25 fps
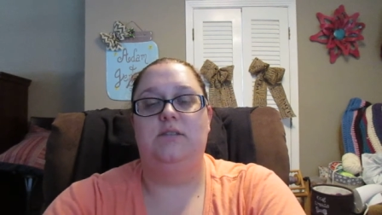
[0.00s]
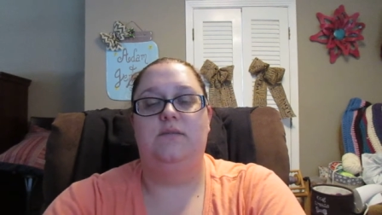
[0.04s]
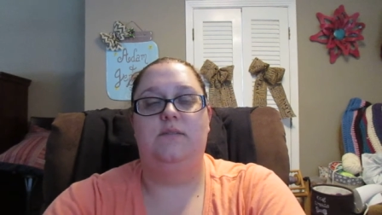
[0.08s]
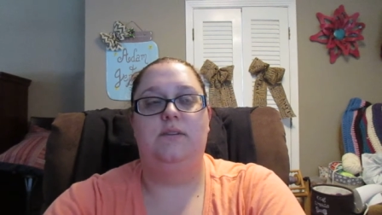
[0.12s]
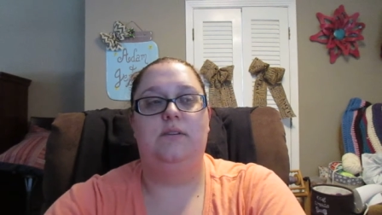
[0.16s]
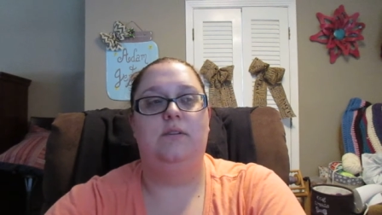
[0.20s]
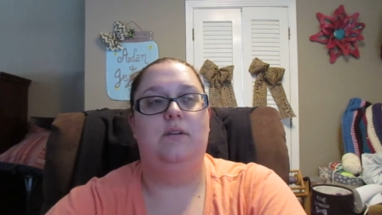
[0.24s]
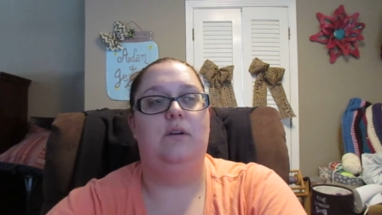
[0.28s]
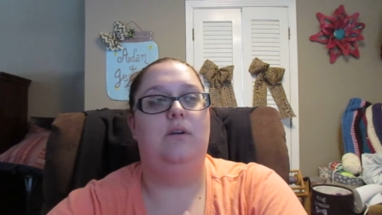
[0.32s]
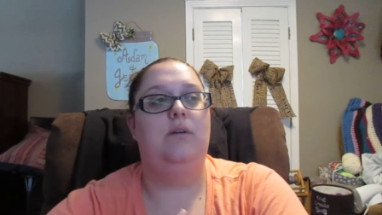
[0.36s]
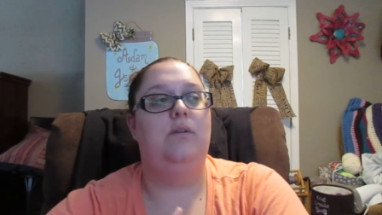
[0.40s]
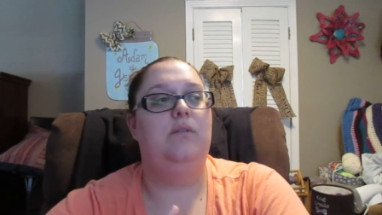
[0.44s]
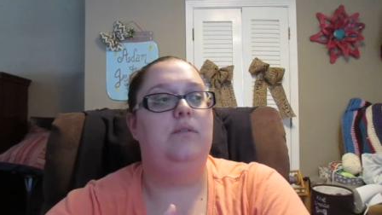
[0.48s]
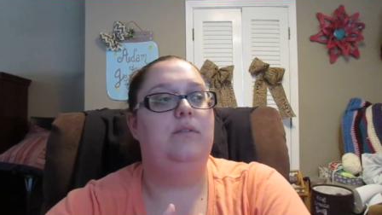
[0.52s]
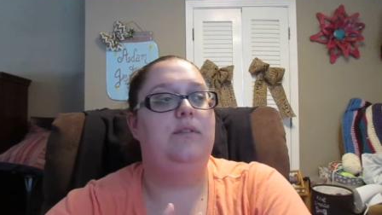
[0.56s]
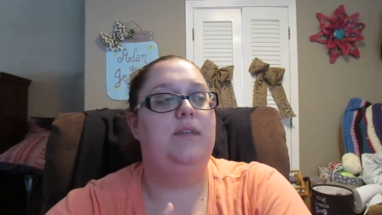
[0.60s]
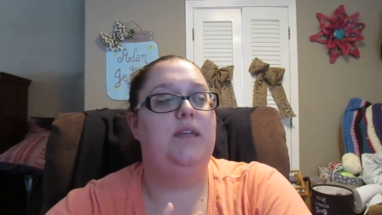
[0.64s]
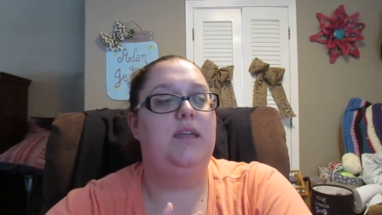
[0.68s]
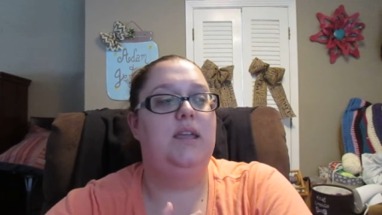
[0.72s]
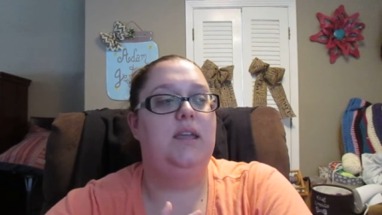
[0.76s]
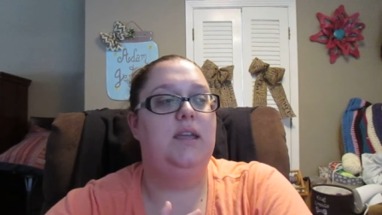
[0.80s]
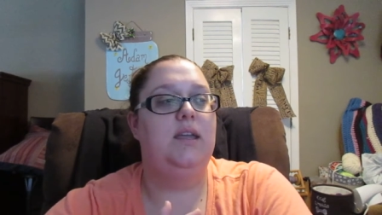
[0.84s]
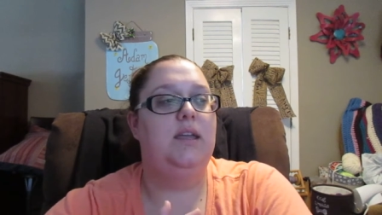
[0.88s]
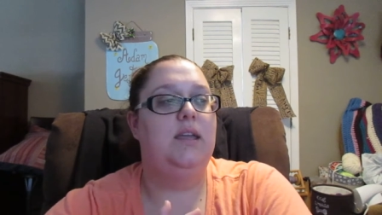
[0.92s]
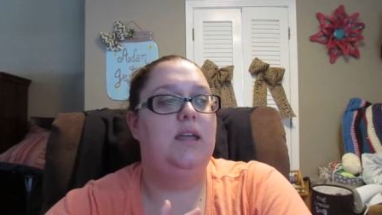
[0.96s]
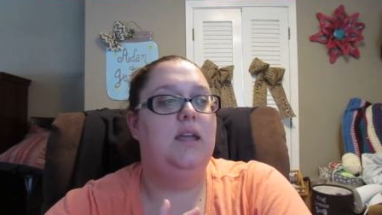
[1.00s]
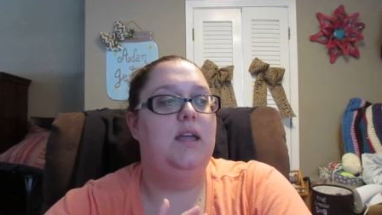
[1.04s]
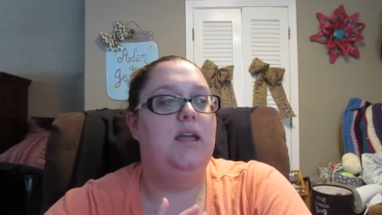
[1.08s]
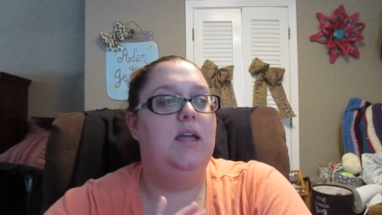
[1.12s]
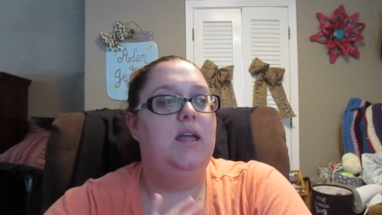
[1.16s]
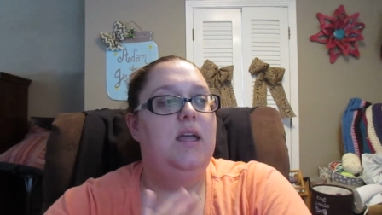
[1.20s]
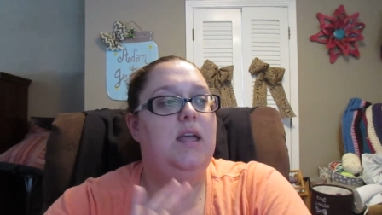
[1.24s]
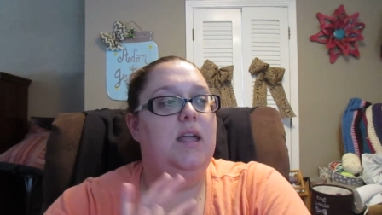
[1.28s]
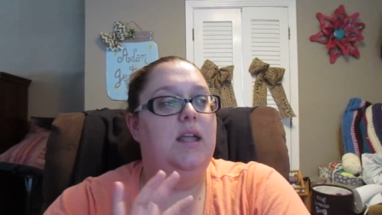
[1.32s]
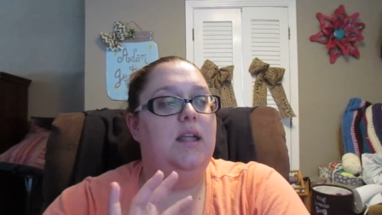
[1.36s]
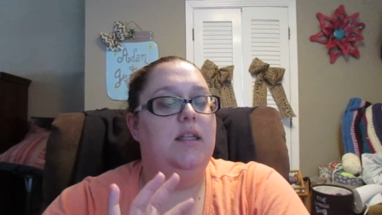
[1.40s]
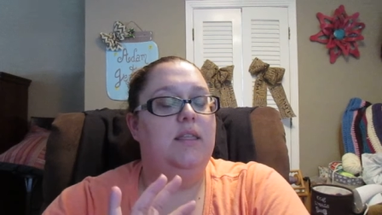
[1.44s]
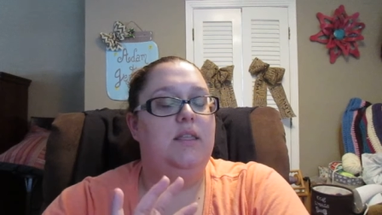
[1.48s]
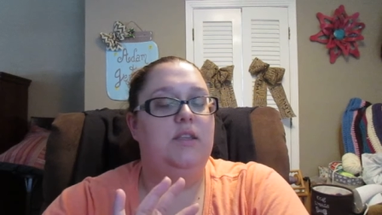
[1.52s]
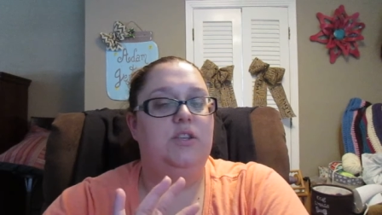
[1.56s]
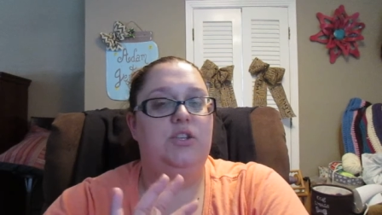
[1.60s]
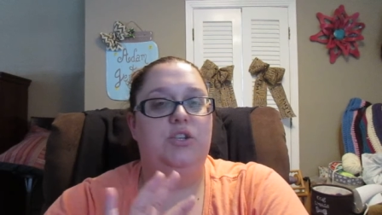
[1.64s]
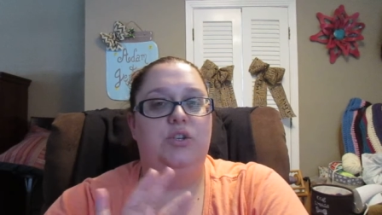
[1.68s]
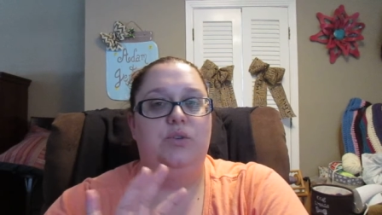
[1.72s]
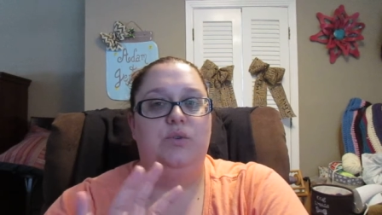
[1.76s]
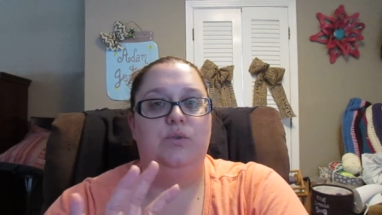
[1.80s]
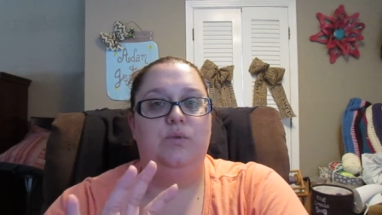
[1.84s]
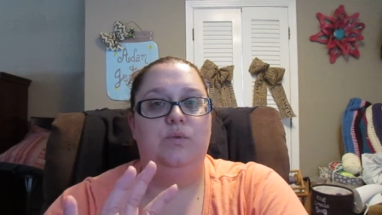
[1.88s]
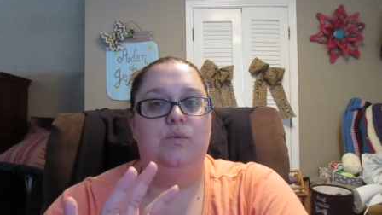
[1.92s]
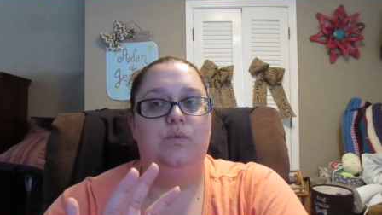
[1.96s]
If you don't think that
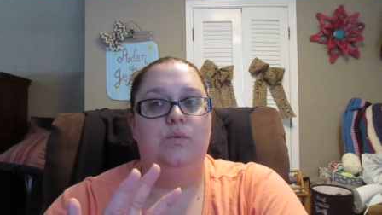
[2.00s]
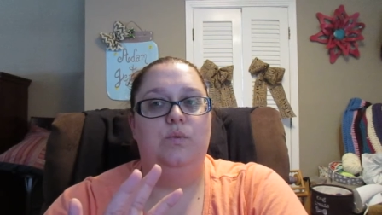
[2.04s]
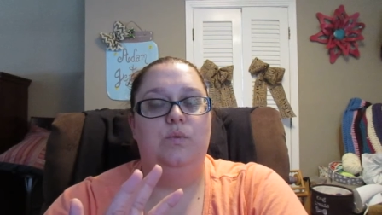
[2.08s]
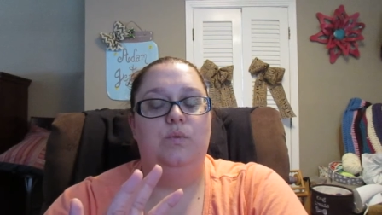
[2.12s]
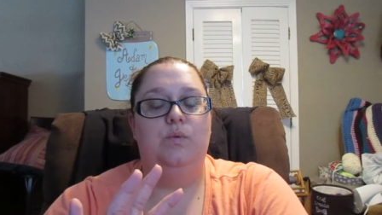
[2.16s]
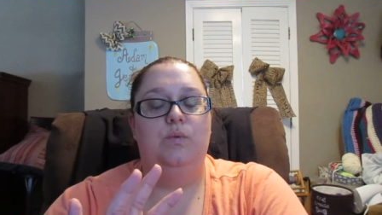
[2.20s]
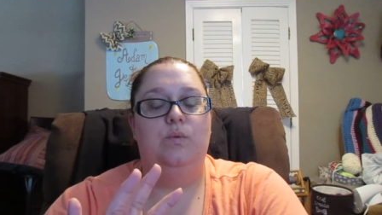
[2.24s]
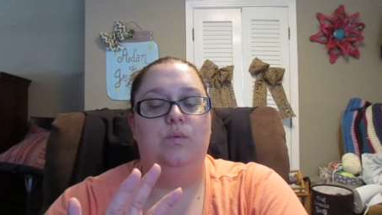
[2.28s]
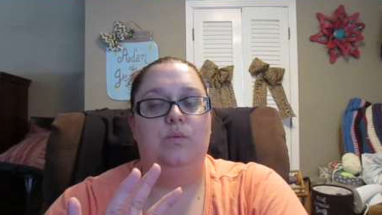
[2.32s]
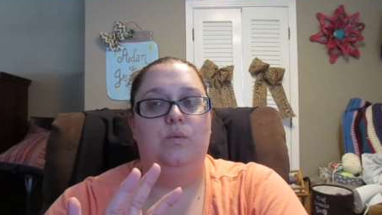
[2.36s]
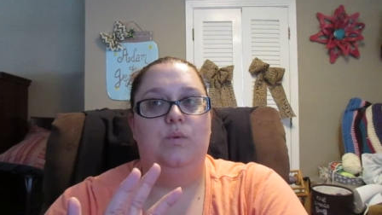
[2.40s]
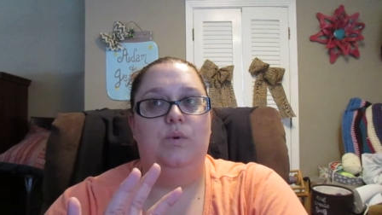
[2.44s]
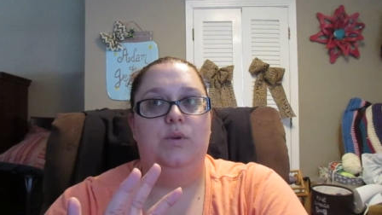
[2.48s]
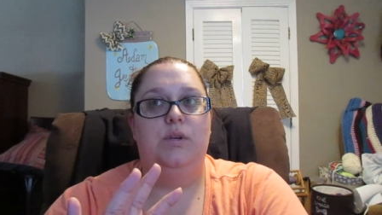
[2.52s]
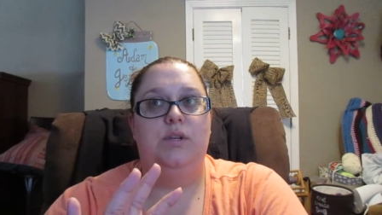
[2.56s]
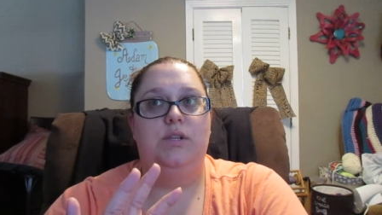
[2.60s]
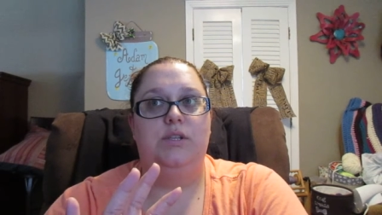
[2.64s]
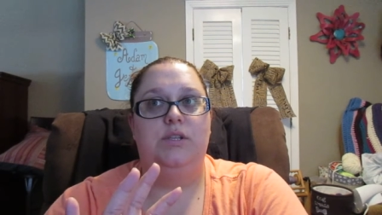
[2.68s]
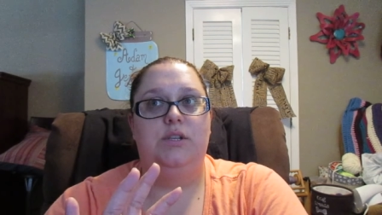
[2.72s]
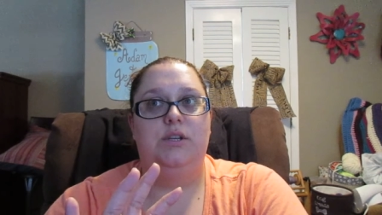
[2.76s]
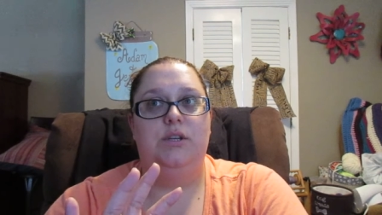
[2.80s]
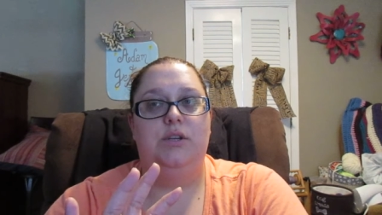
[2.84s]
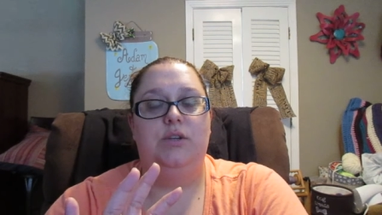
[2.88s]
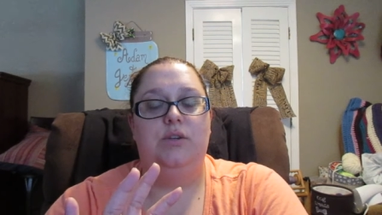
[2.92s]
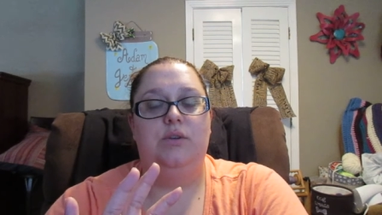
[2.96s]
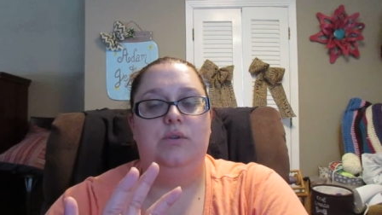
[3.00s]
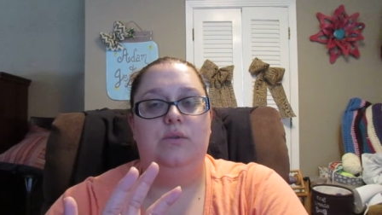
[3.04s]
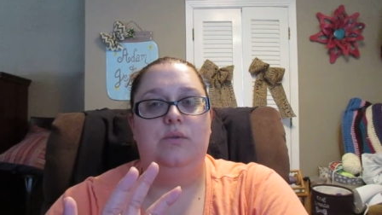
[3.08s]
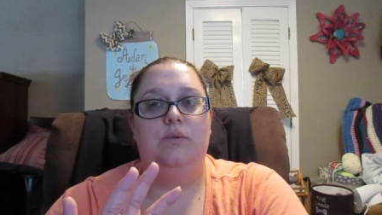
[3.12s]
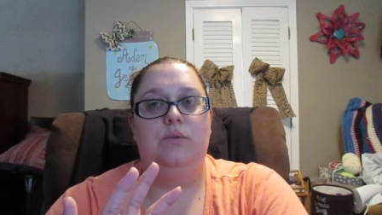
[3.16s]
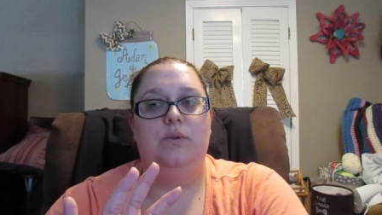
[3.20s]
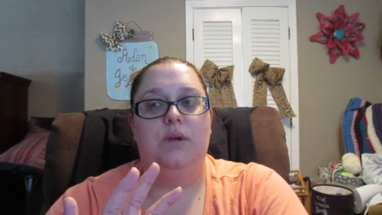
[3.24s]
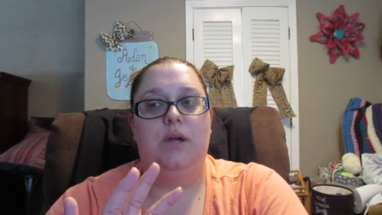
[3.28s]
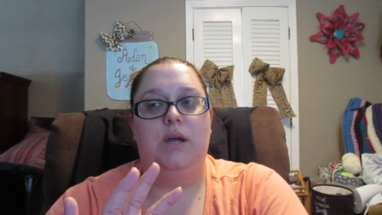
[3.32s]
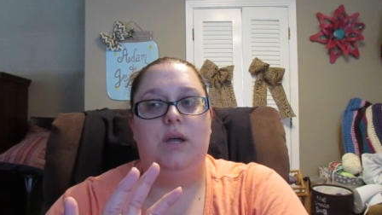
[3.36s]
you want to do